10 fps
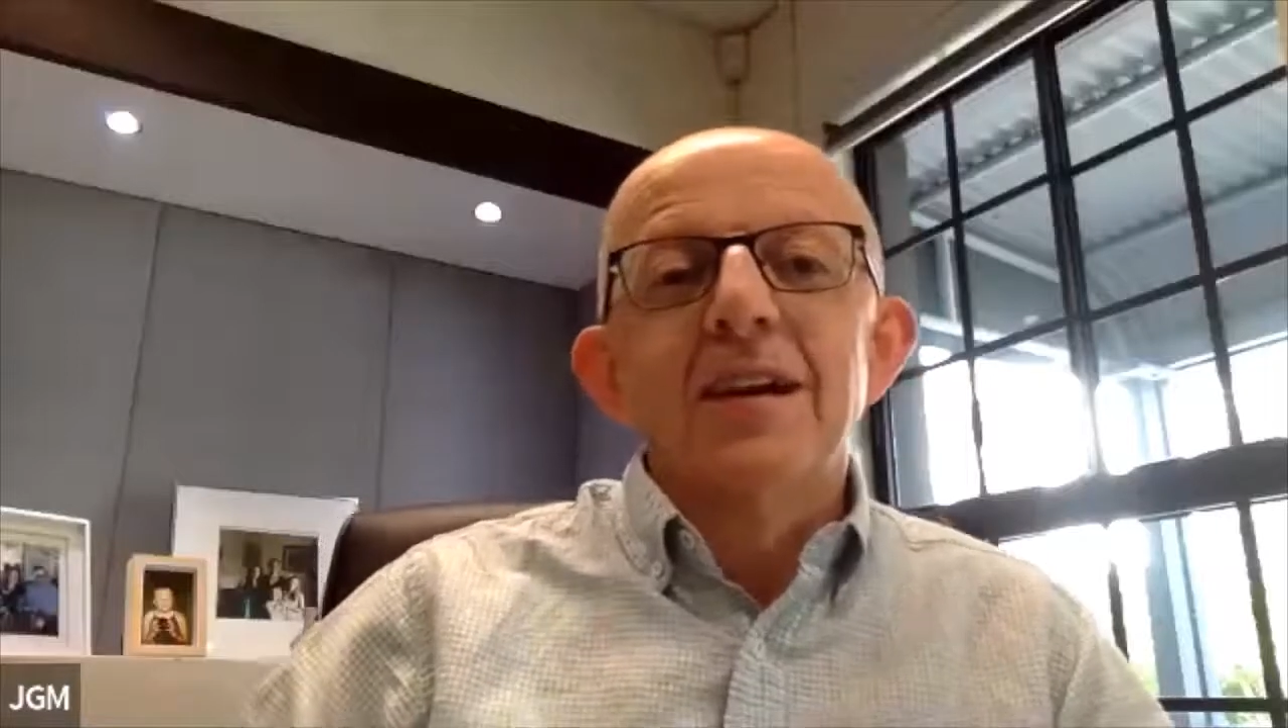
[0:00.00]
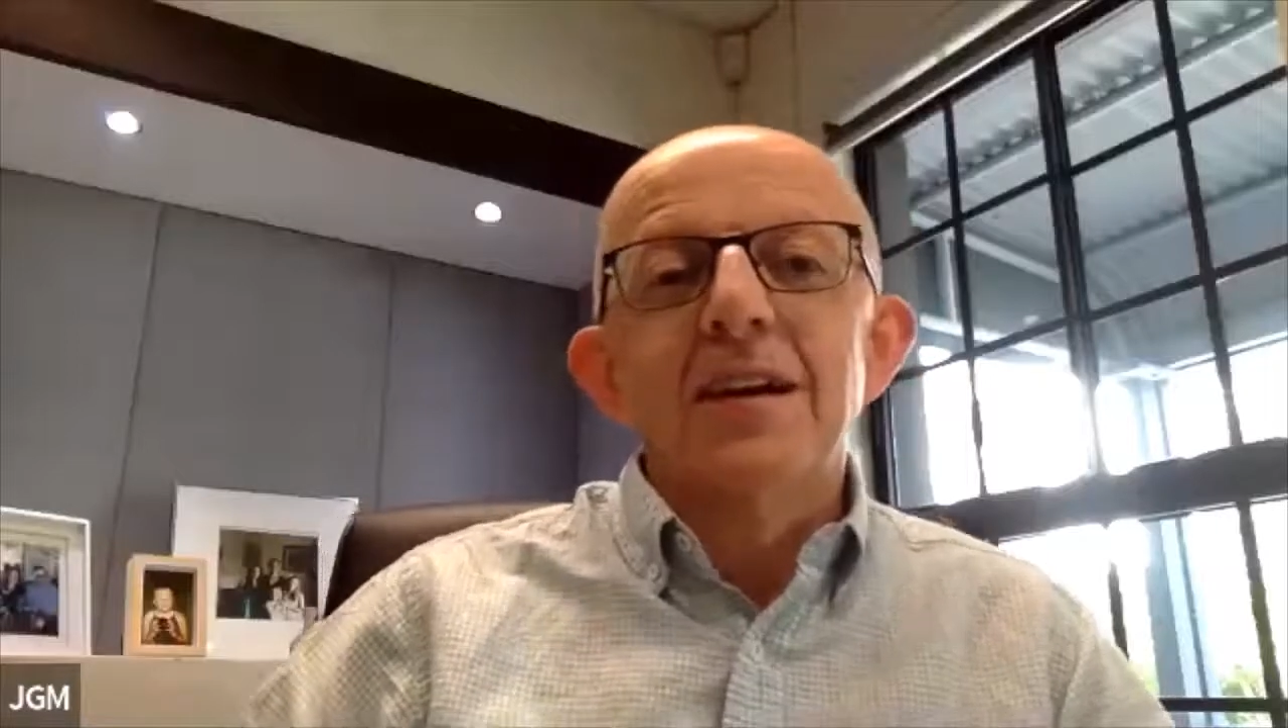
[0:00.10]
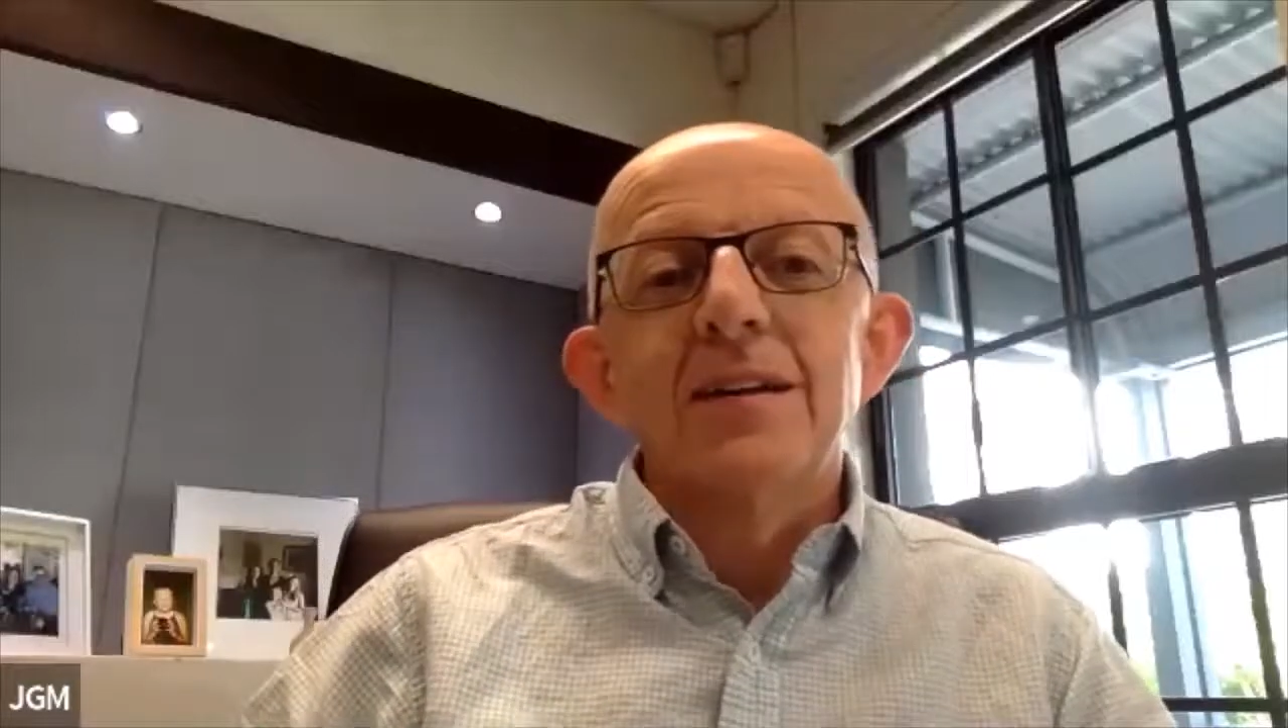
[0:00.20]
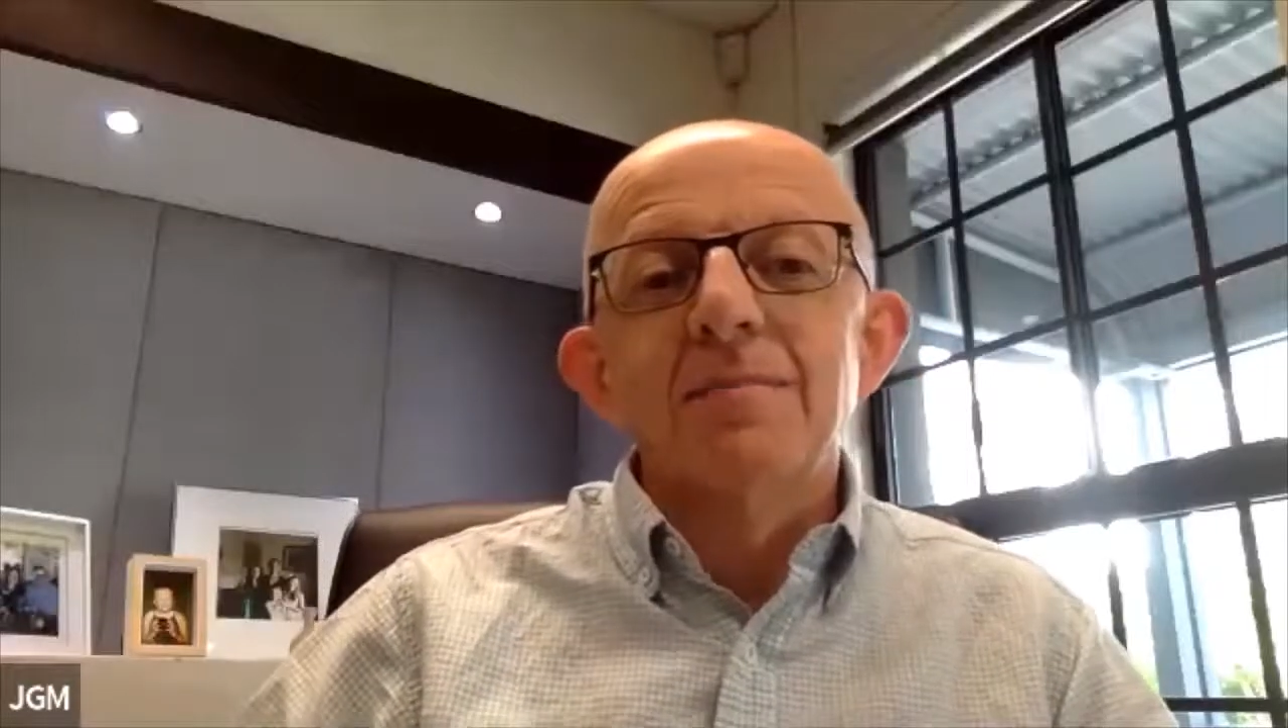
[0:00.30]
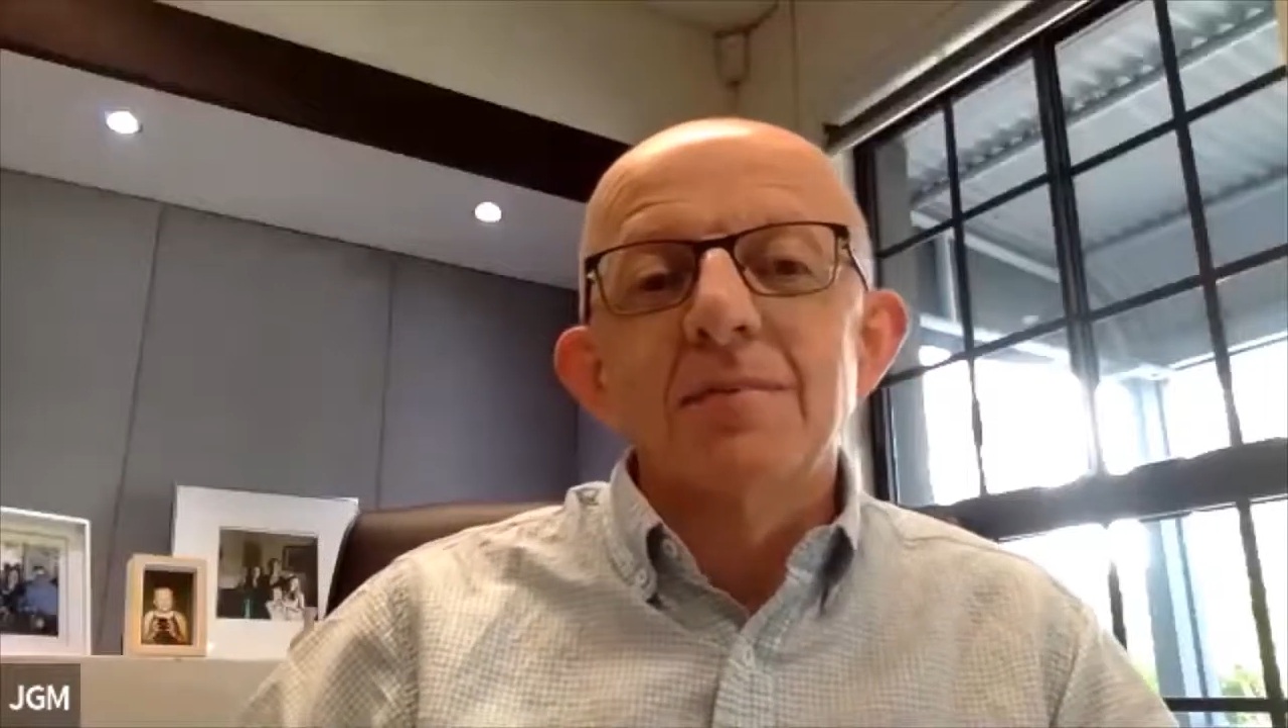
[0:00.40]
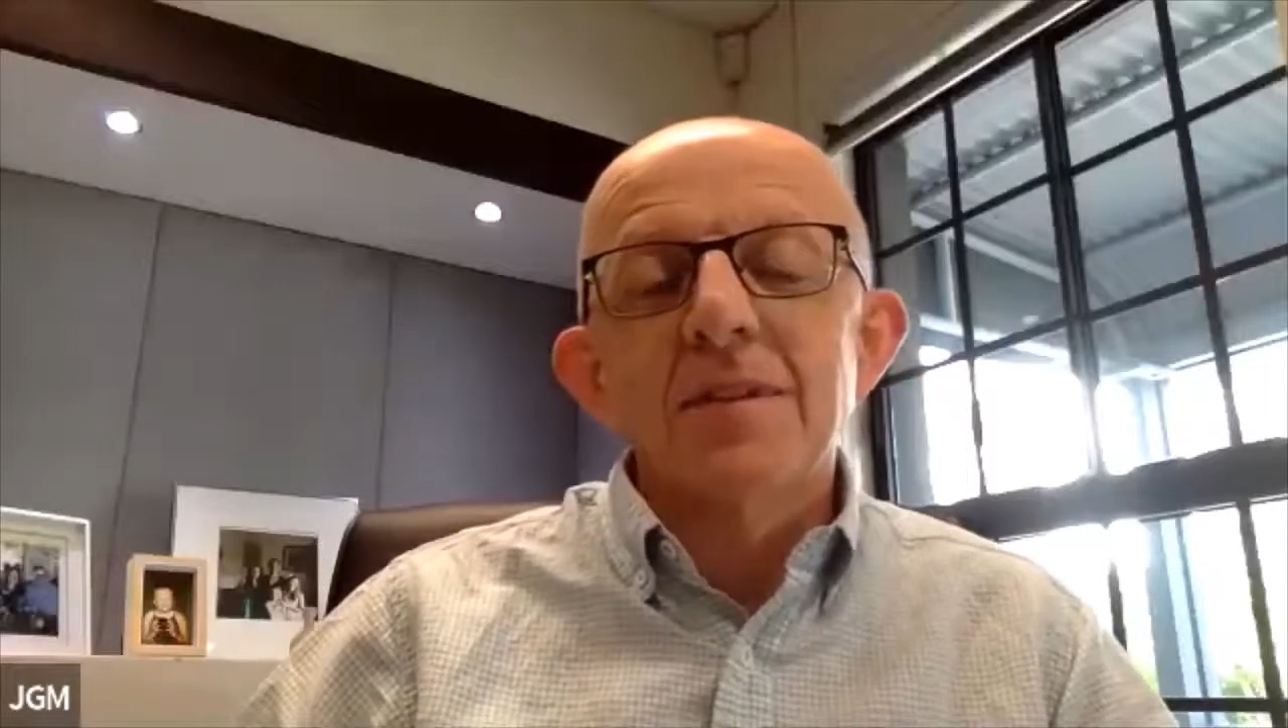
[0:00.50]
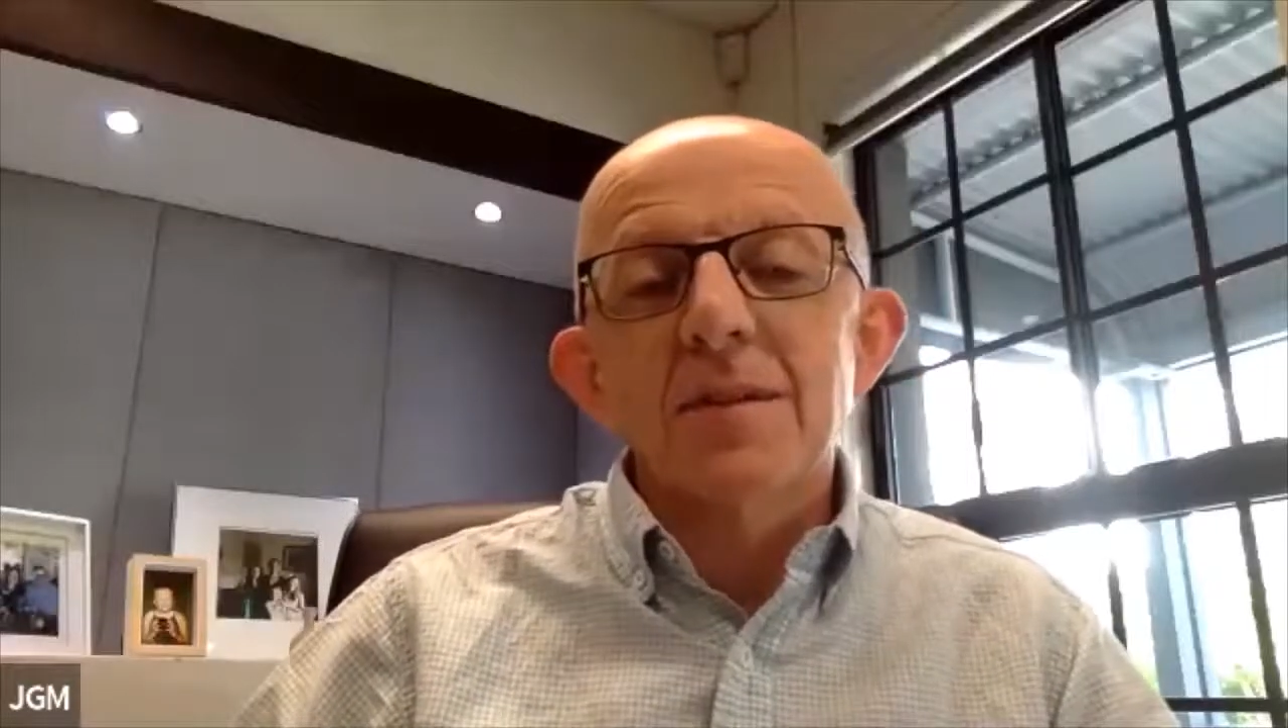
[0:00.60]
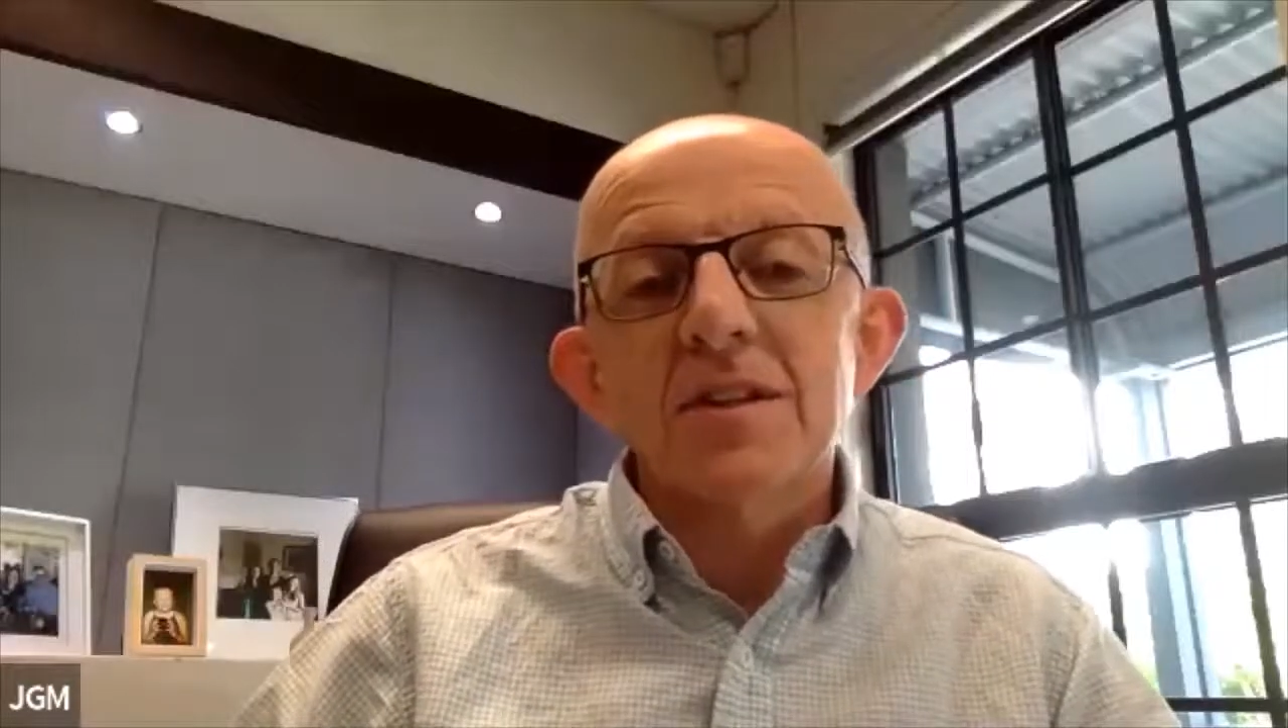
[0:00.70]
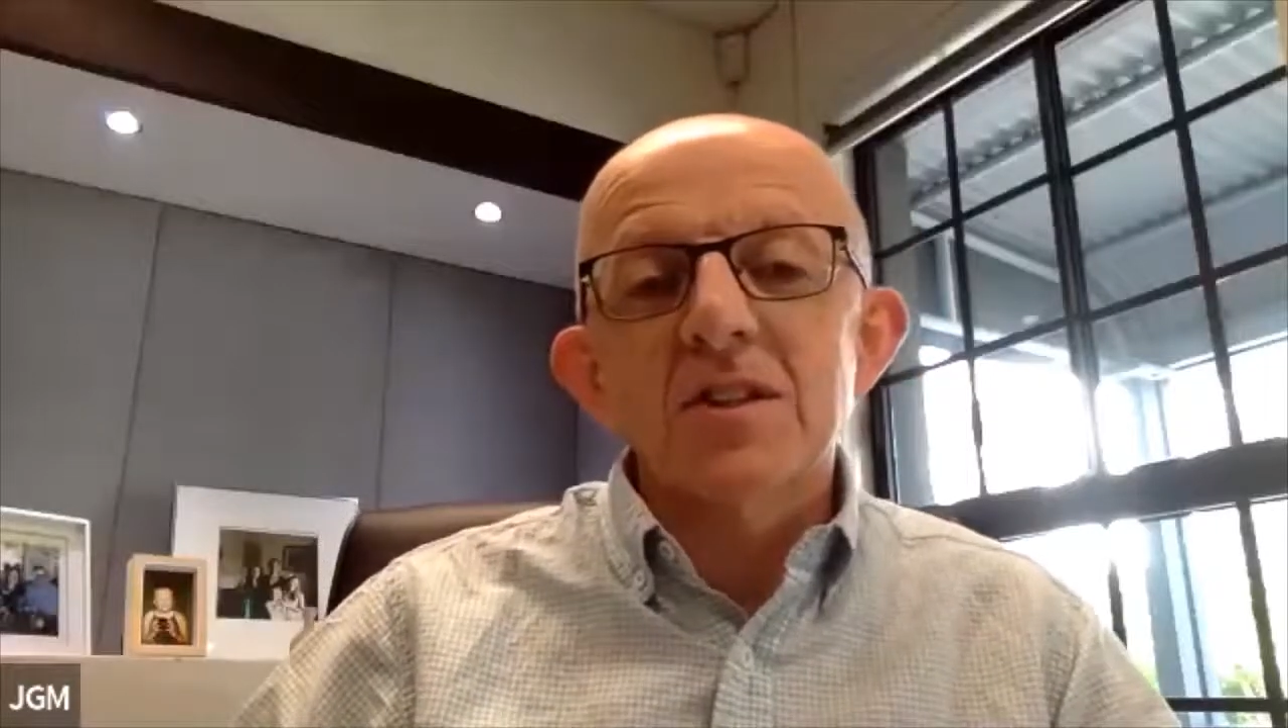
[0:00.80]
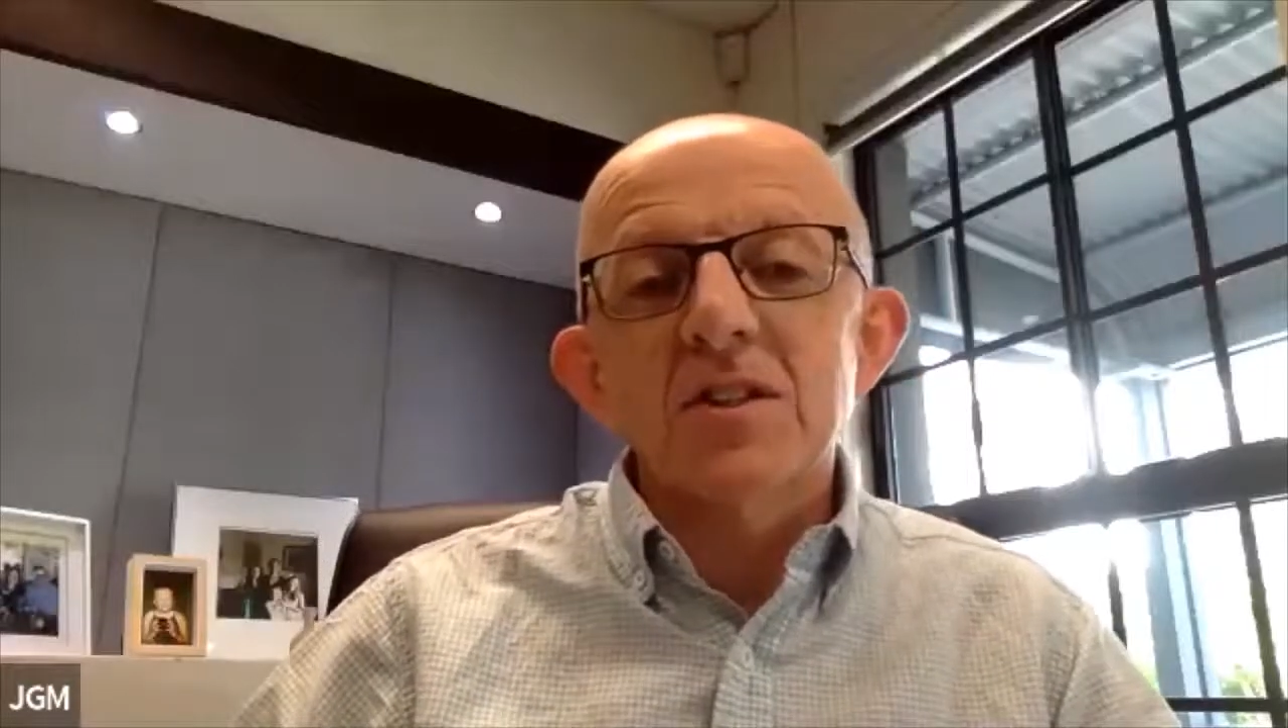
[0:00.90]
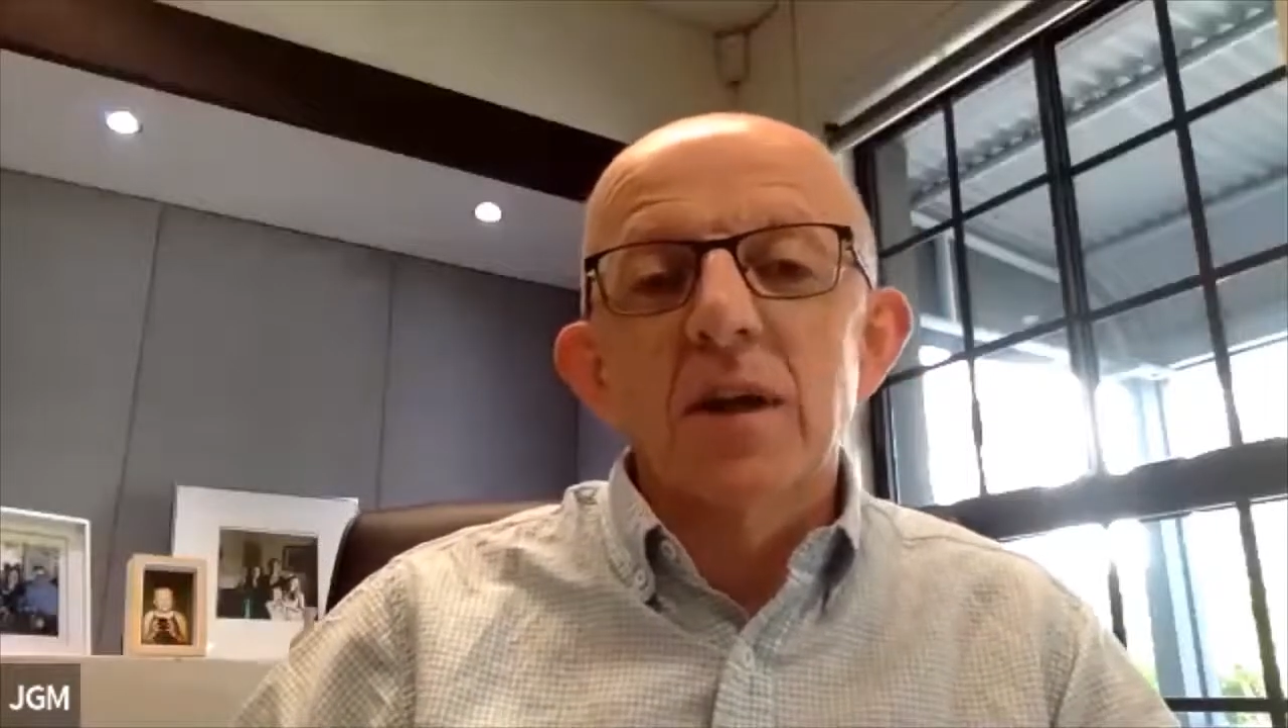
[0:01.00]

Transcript: So